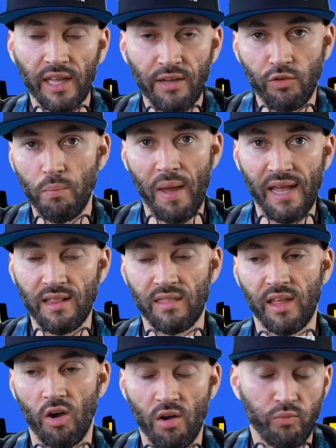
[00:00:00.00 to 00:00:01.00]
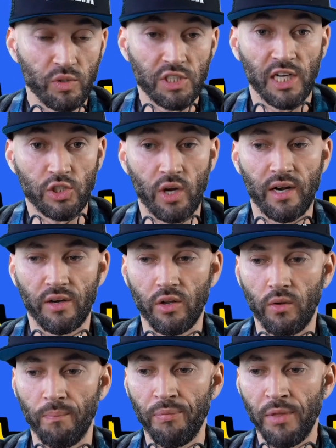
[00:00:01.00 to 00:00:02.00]
if you pay the thing off, which I try to
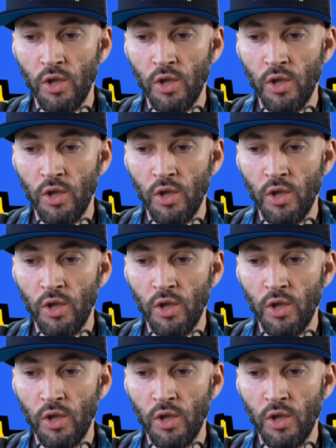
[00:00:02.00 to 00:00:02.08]
do,